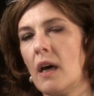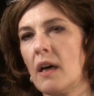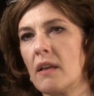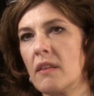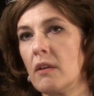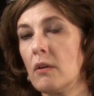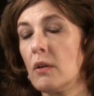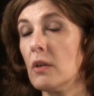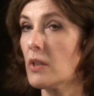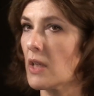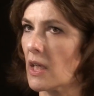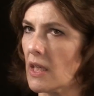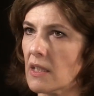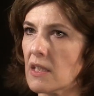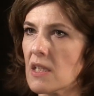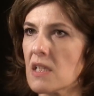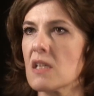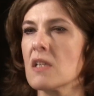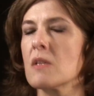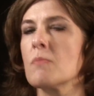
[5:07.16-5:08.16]
thought, okay,
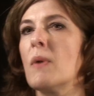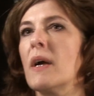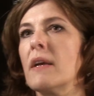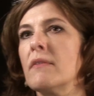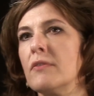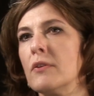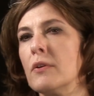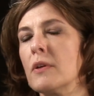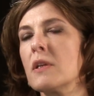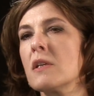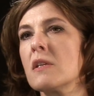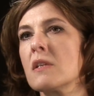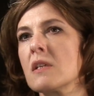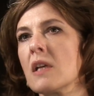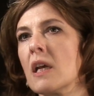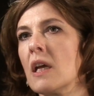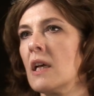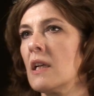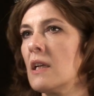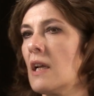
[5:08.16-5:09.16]
this is my voice,
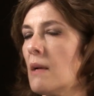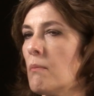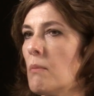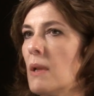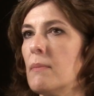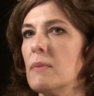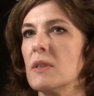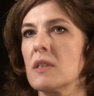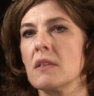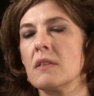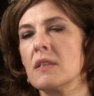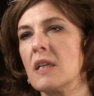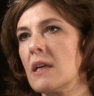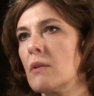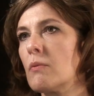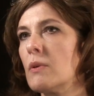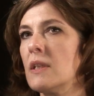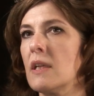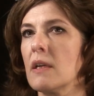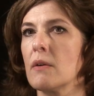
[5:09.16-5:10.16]
and I'm limited
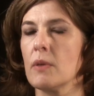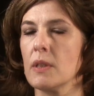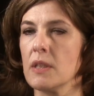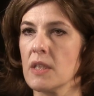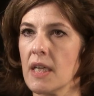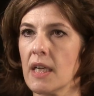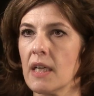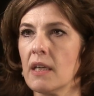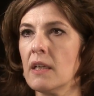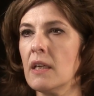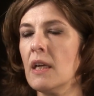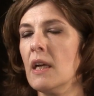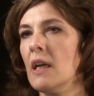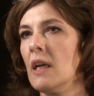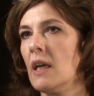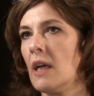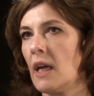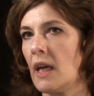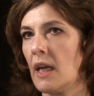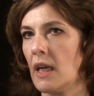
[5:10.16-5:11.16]
there and there and there,
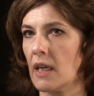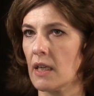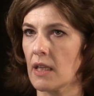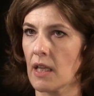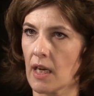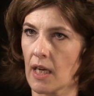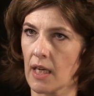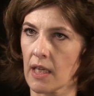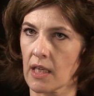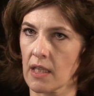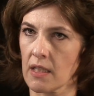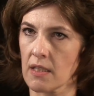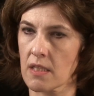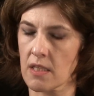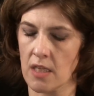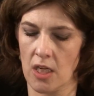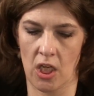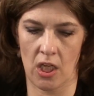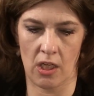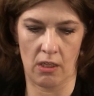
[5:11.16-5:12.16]
and I can
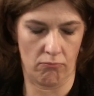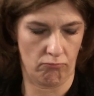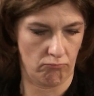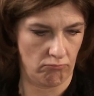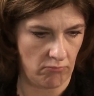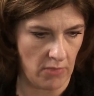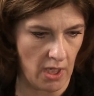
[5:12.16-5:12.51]
sing.